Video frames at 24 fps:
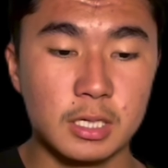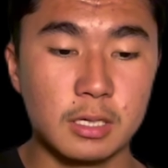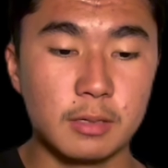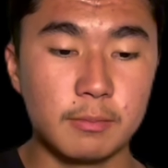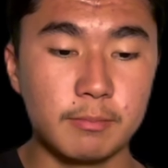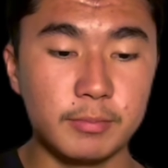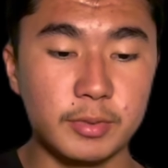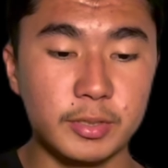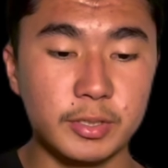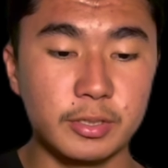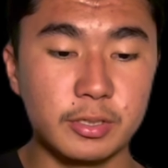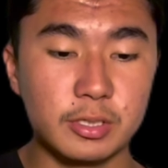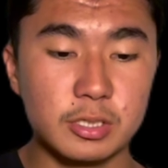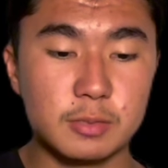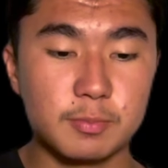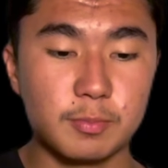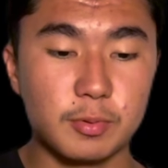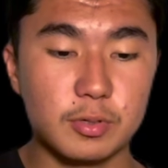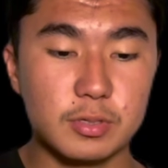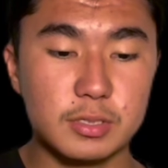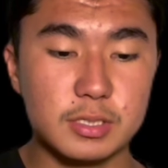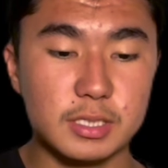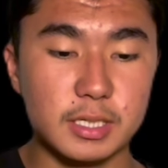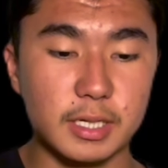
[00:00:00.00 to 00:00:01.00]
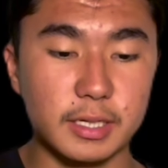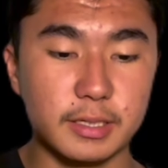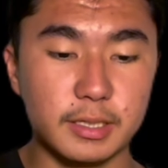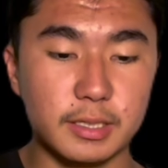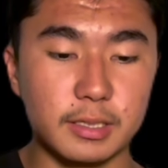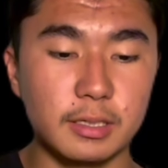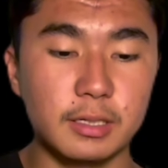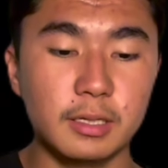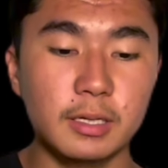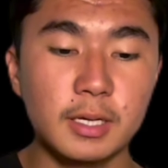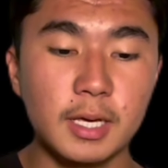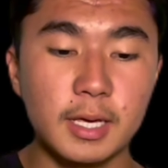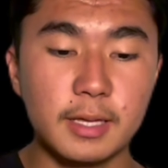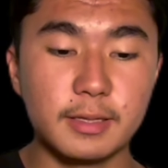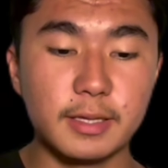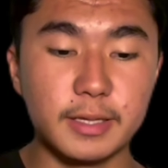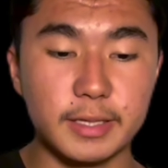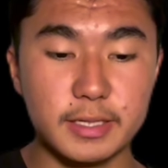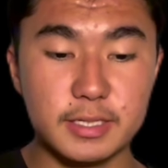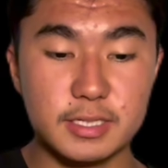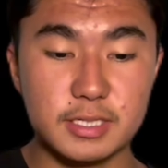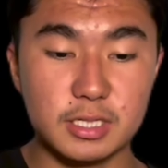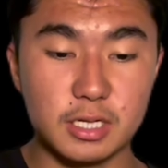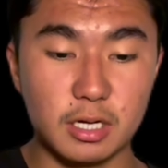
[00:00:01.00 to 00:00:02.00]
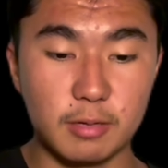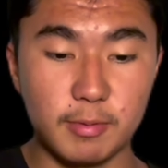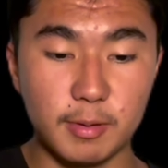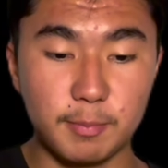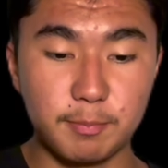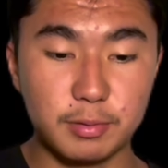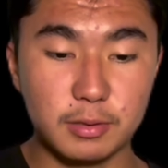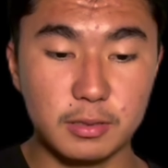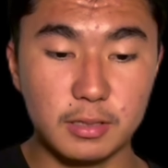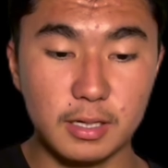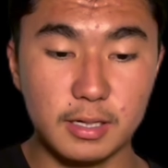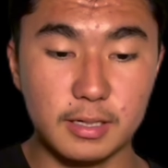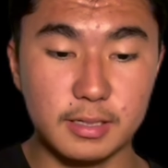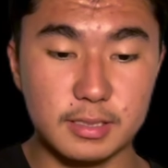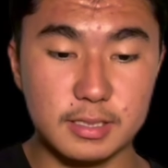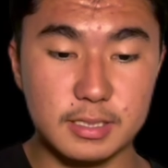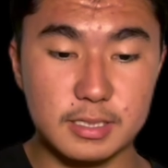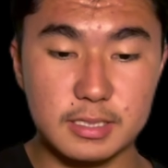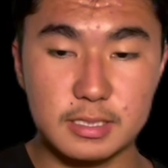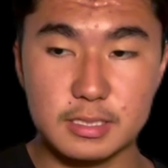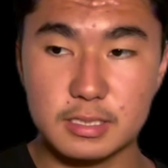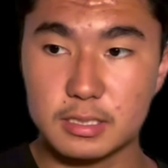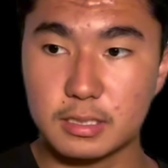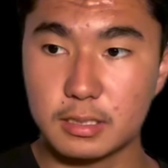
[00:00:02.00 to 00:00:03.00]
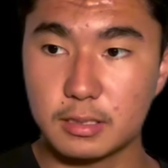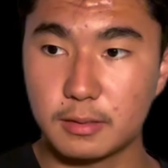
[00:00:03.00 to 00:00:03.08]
meters per second, then this is going to be plus